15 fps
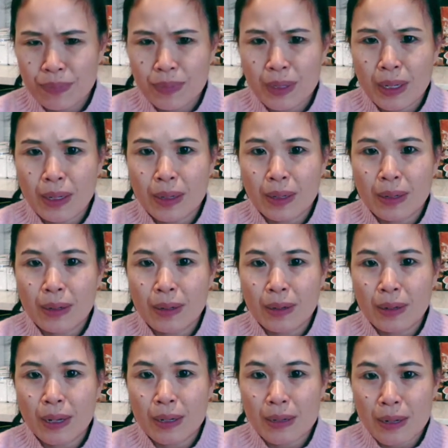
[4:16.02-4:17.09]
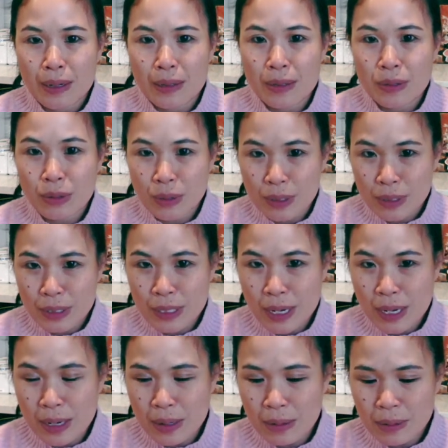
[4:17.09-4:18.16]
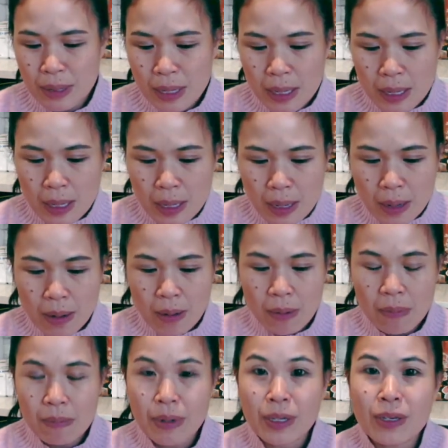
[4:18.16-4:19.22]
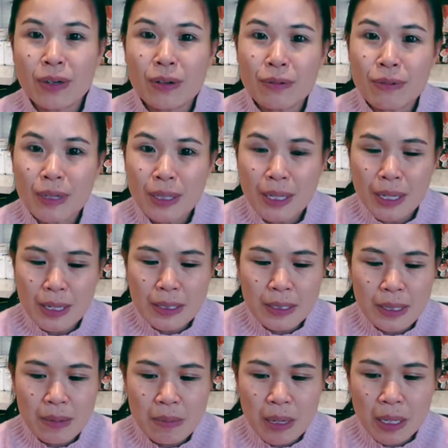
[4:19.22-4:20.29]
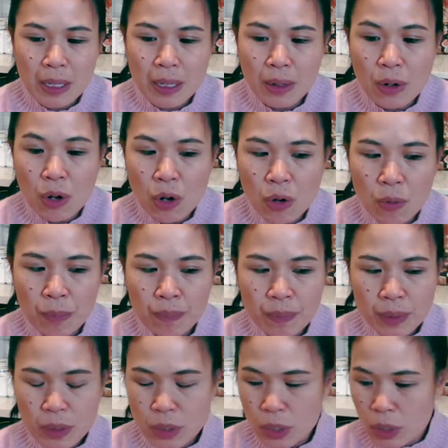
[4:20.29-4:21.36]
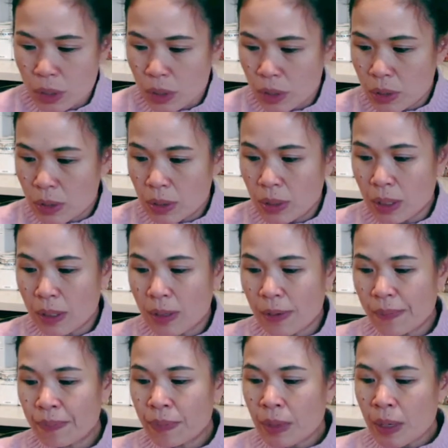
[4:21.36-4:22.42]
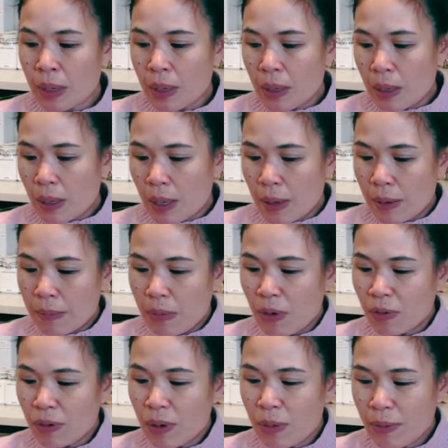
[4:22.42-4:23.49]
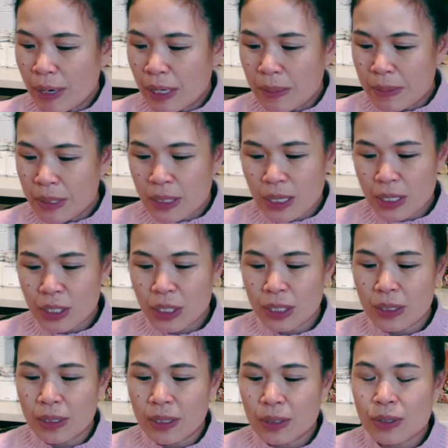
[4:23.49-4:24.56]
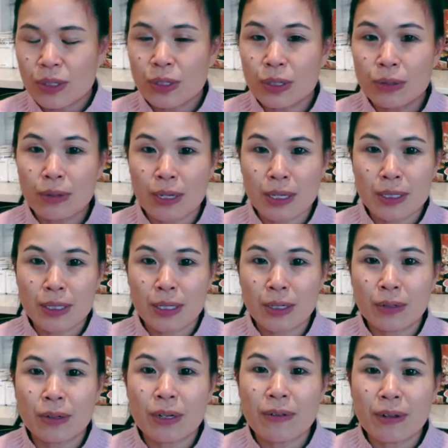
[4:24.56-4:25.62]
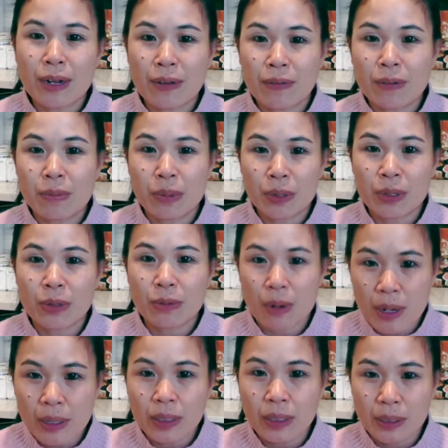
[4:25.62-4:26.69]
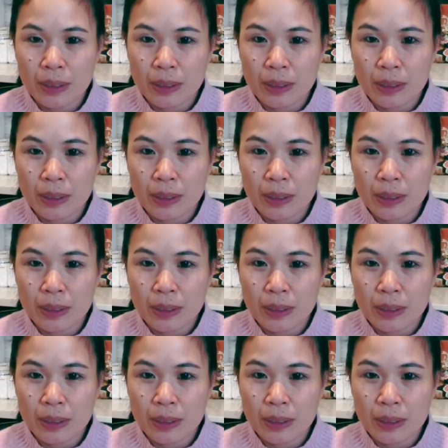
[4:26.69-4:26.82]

in stores now, but you could really easily make it at home. So the overall recommendation, it's so easy. You don't even have to boil water.